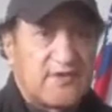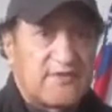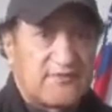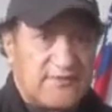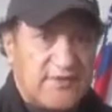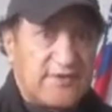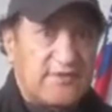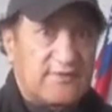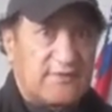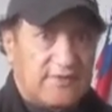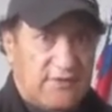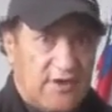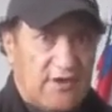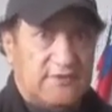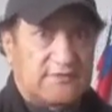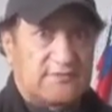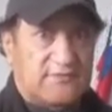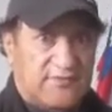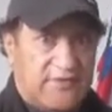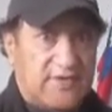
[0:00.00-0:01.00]
real
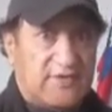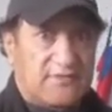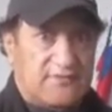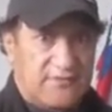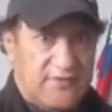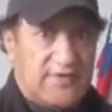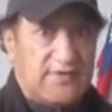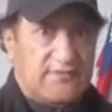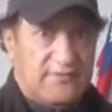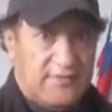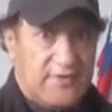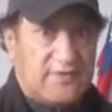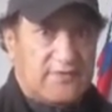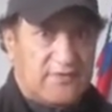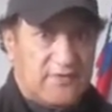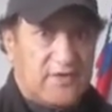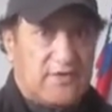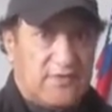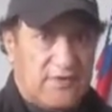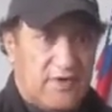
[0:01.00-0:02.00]
hot, real, real, real,
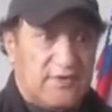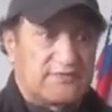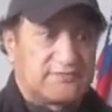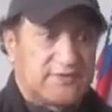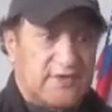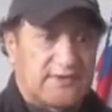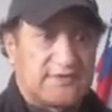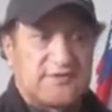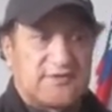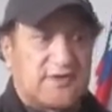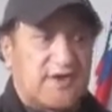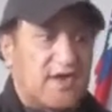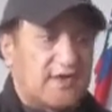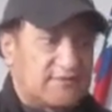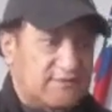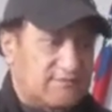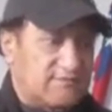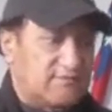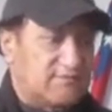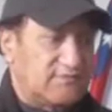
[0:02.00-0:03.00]
real hot, that you can't
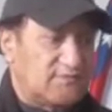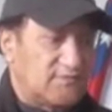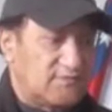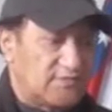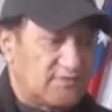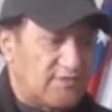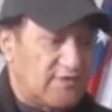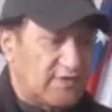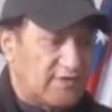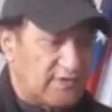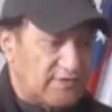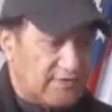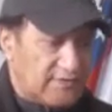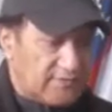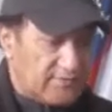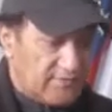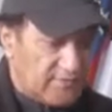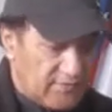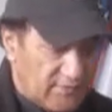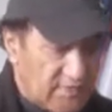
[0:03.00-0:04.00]
swallow.
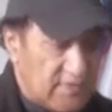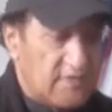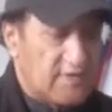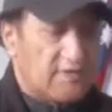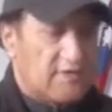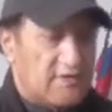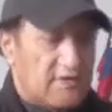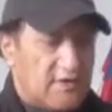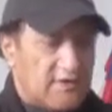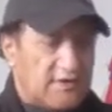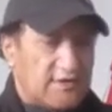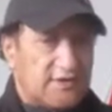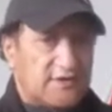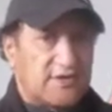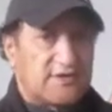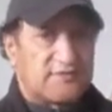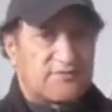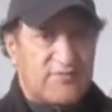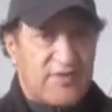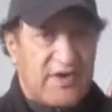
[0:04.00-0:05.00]
Only
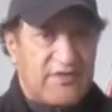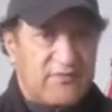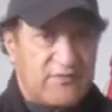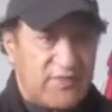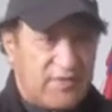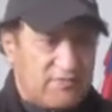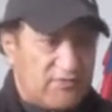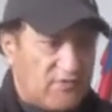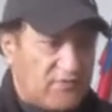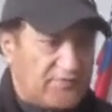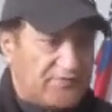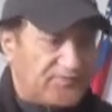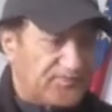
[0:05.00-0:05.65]
those brave people.